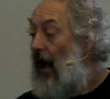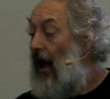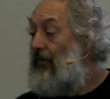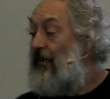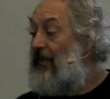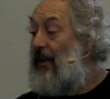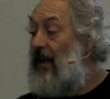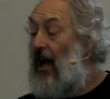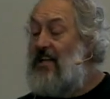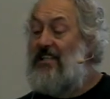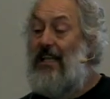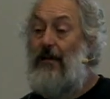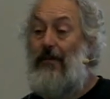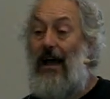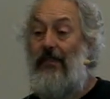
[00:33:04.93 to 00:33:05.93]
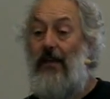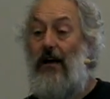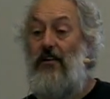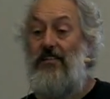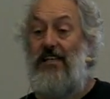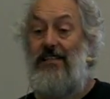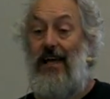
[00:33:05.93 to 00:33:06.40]
Um, the nice thing about
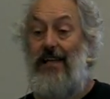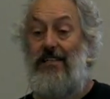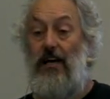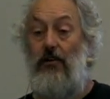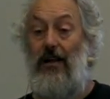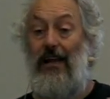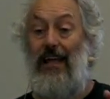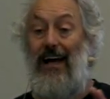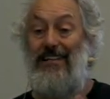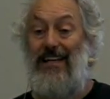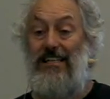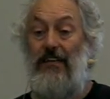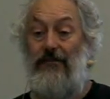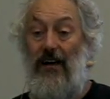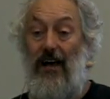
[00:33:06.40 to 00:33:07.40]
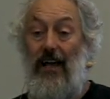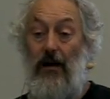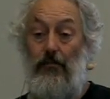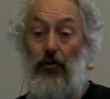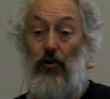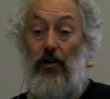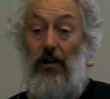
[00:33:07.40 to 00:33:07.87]
those is they totally identify
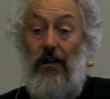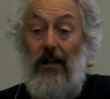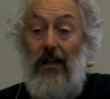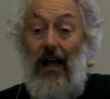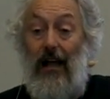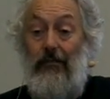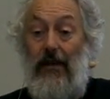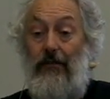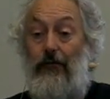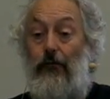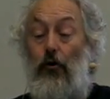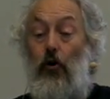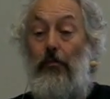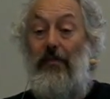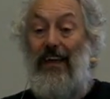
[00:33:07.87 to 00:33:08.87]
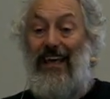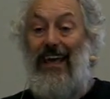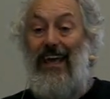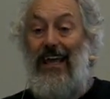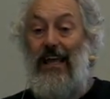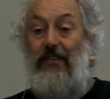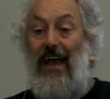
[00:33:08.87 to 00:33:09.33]
a book and they form the
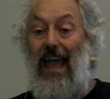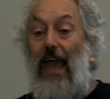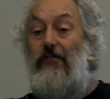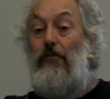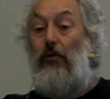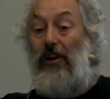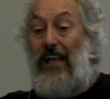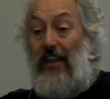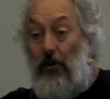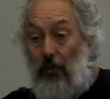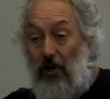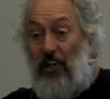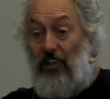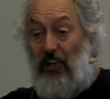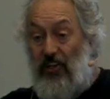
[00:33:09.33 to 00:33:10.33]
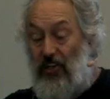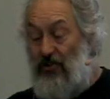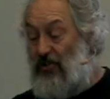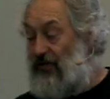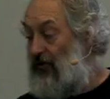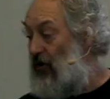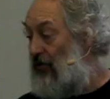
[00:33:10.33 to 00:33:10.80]
key that everybody in the world can
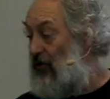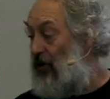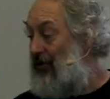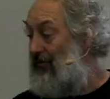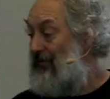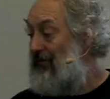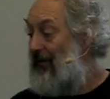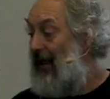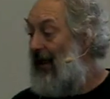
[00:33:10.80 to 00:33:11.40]
use for your book.